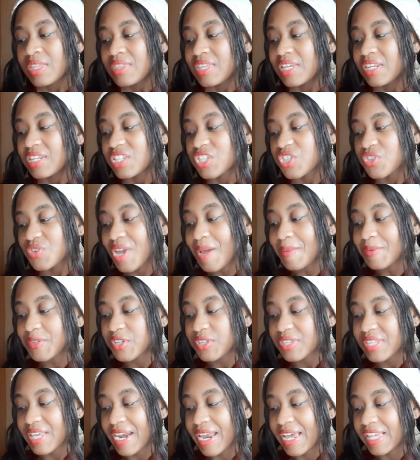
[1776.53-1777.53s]
The
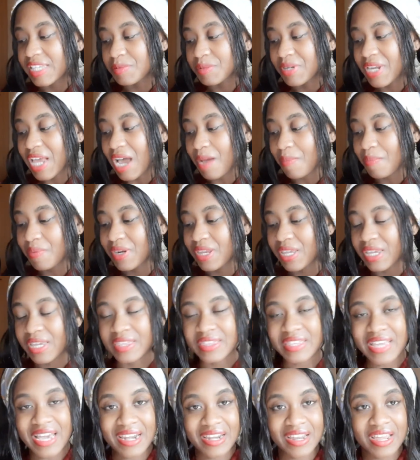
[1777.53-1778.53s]
disruption that has been happening
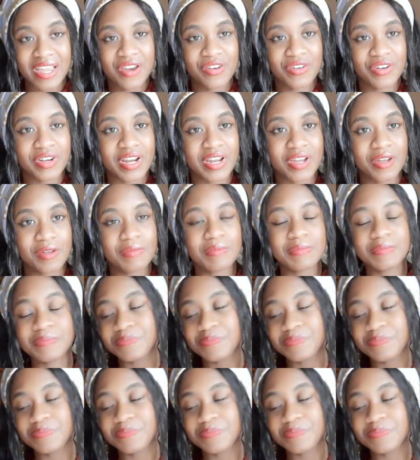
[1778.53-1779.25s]
in that area